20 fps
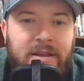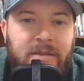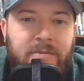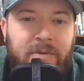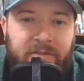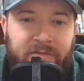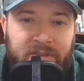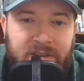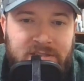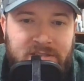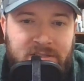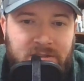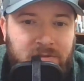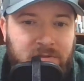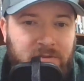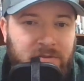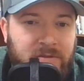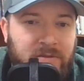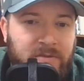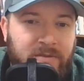to be
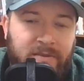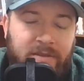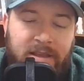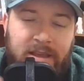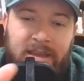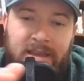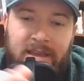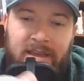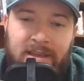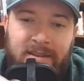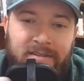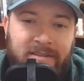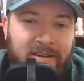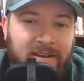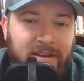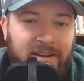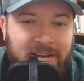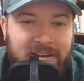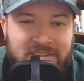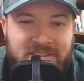physical, and
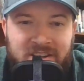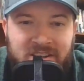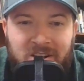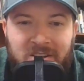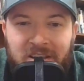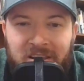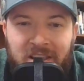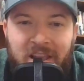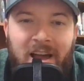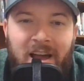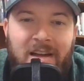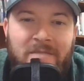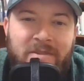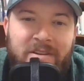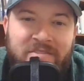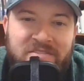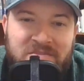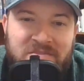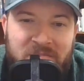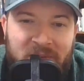a certain
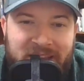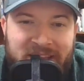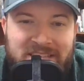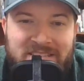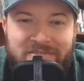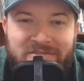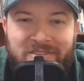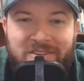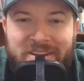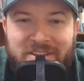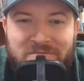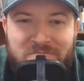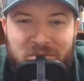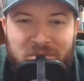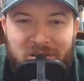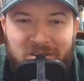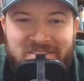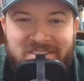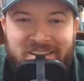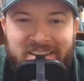allotment of space for each
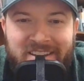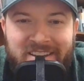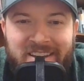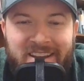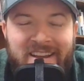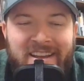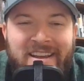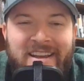person,